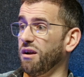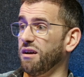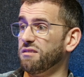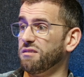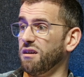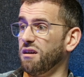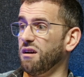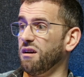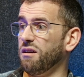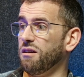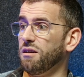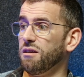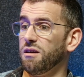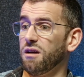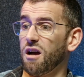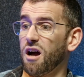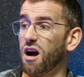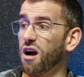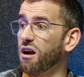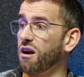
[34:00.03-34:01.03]
as a
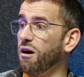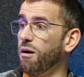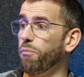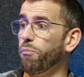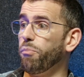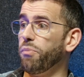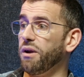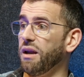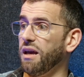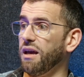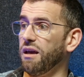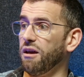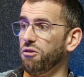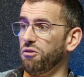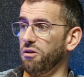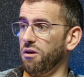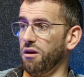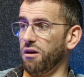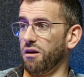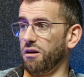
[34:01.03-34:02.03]
company
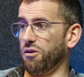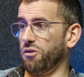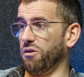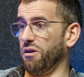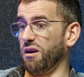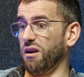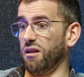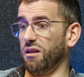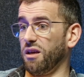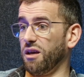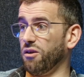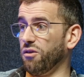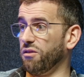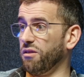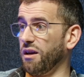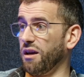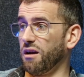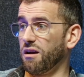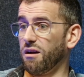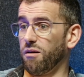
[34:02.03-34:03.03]
who are a legal
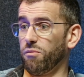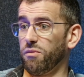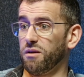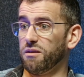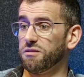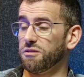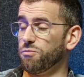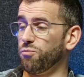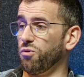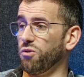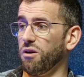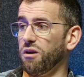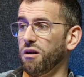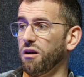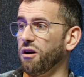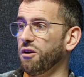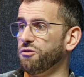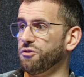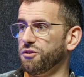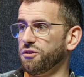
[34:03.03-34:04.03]
tech company supporting
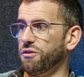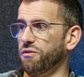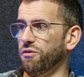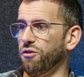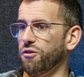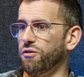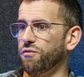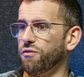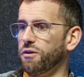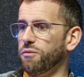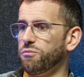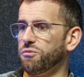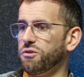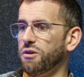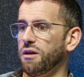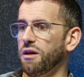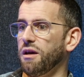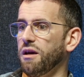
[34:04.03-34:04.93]
hundreds of law firms.